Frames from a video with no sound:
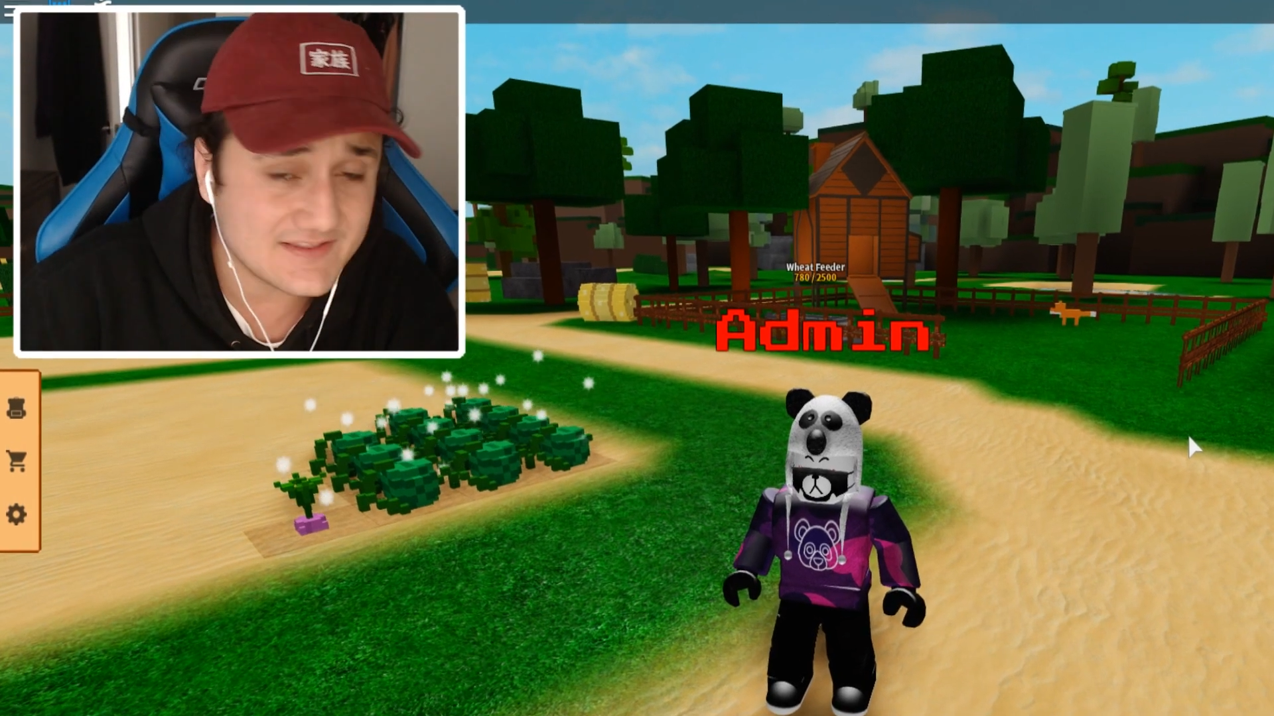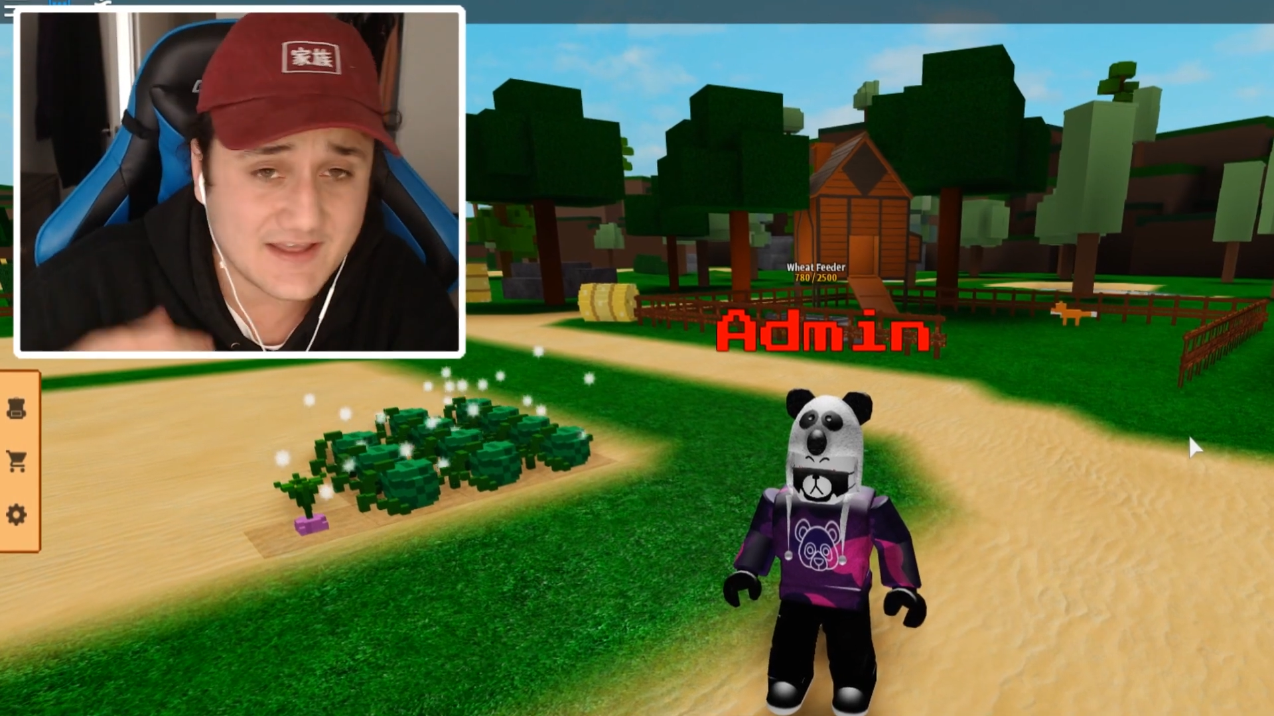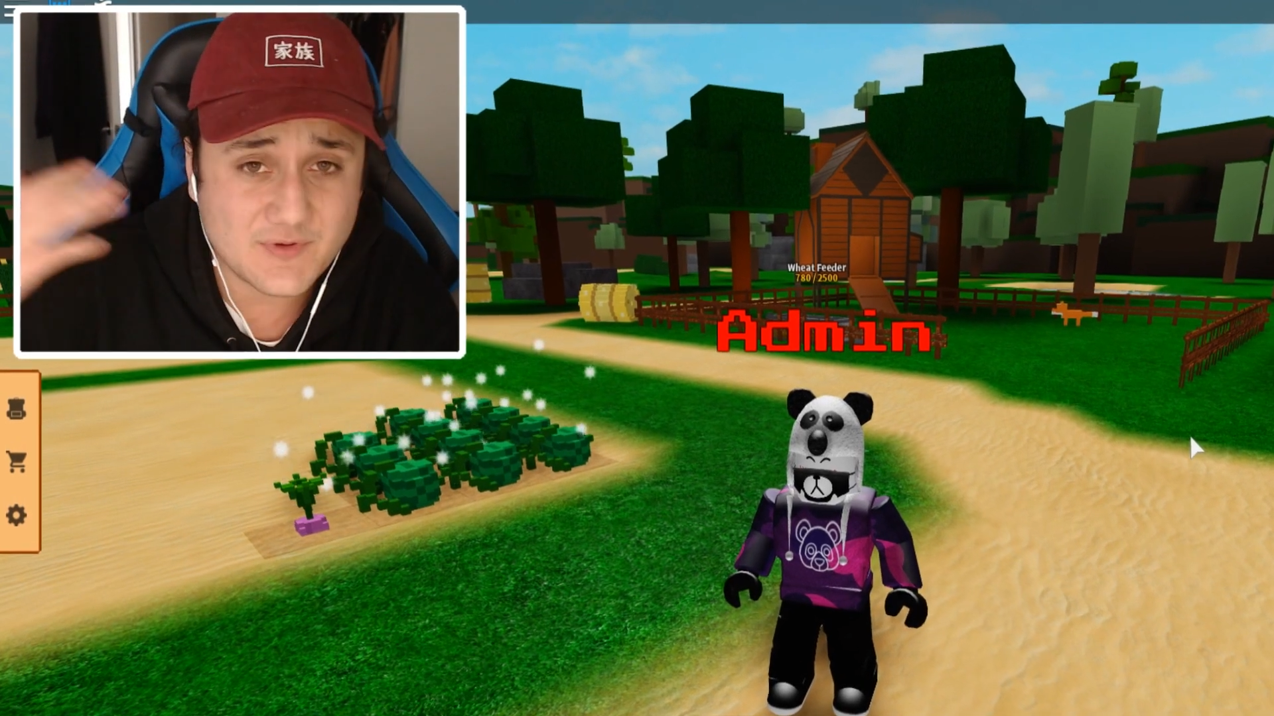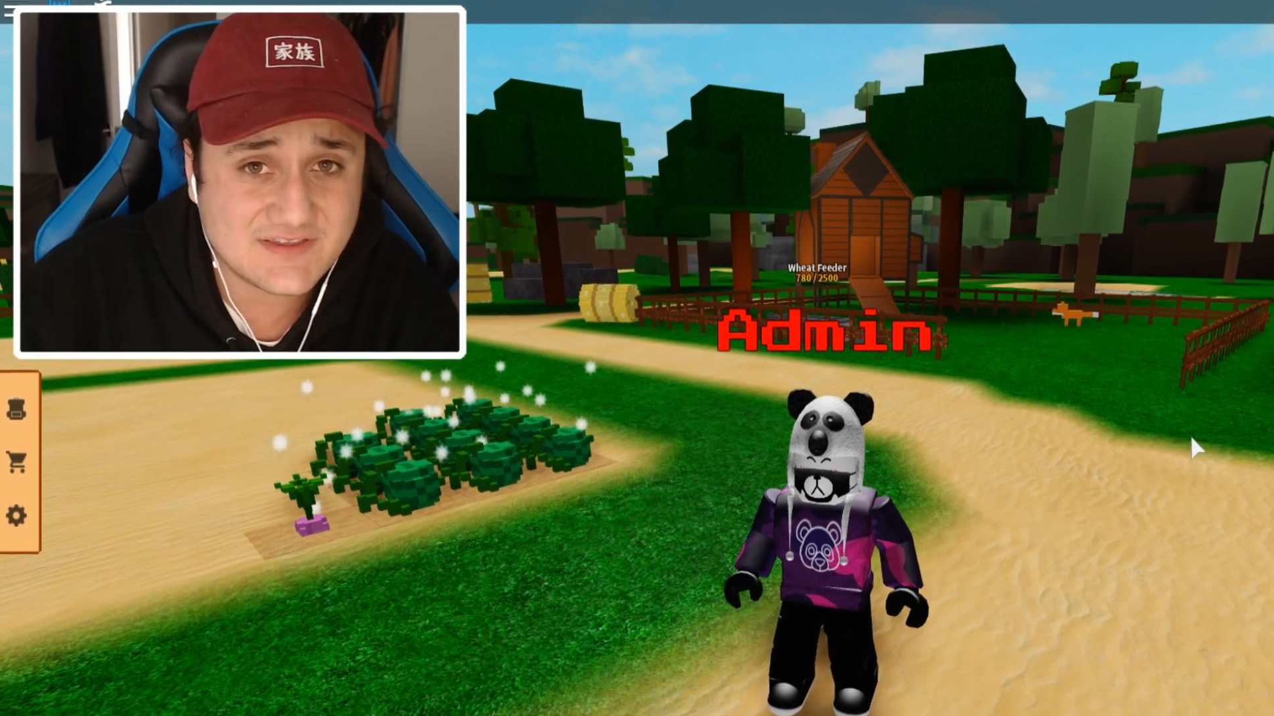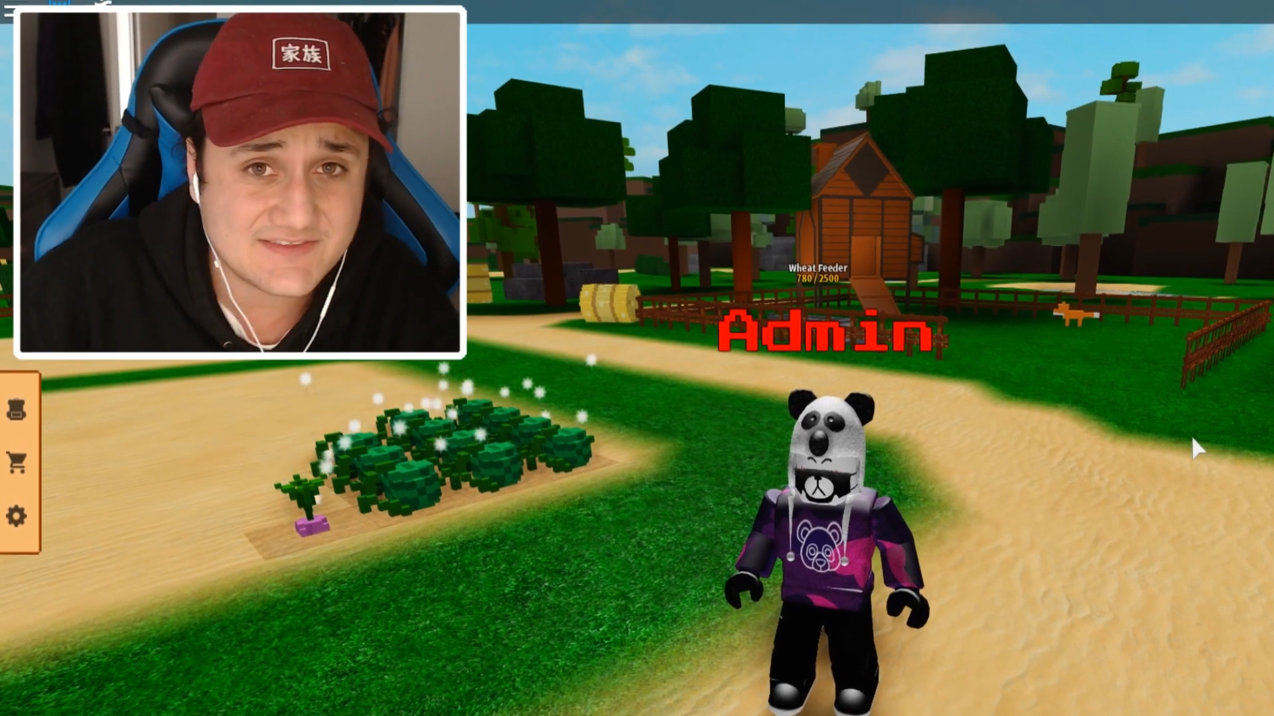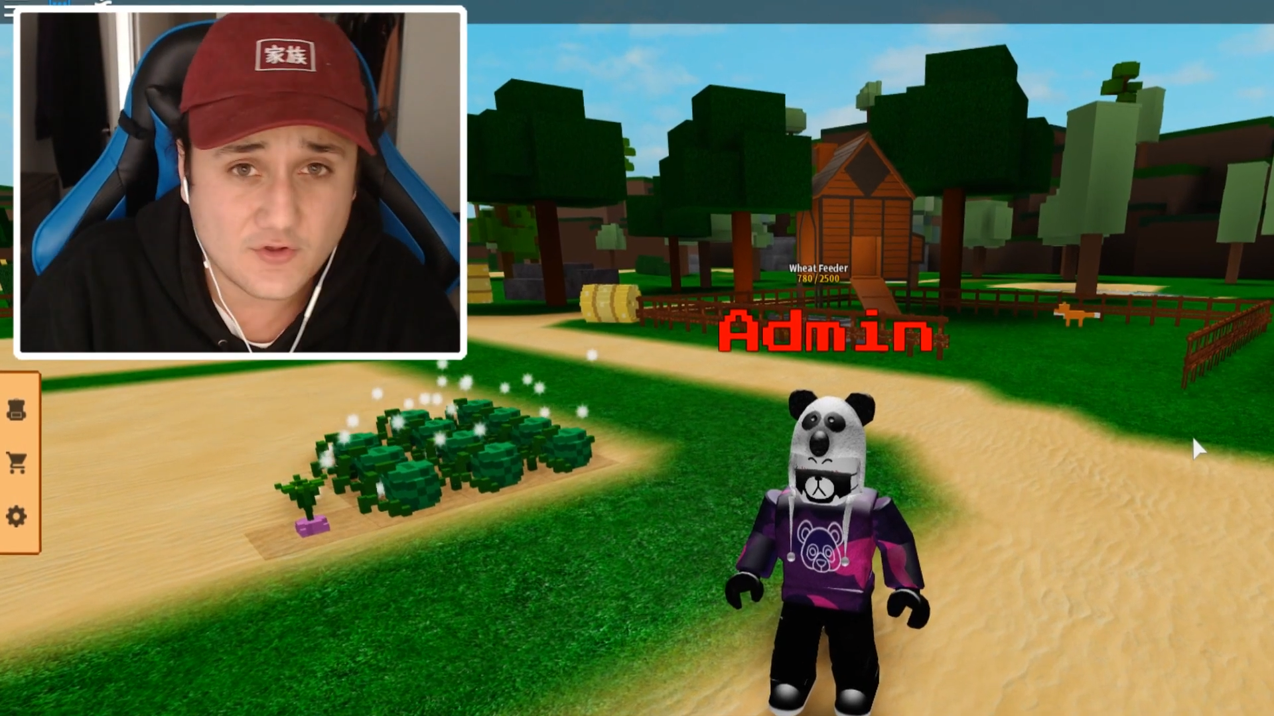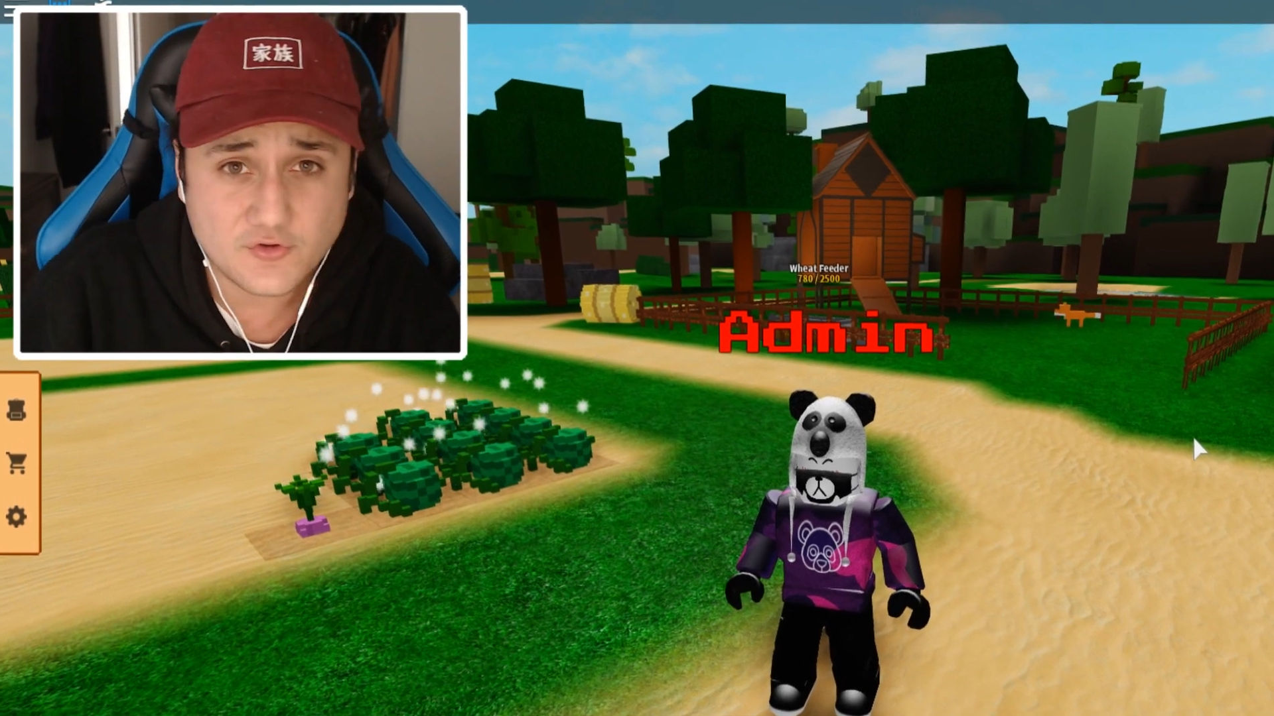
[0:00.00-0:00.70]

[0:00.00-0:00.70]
Like, we still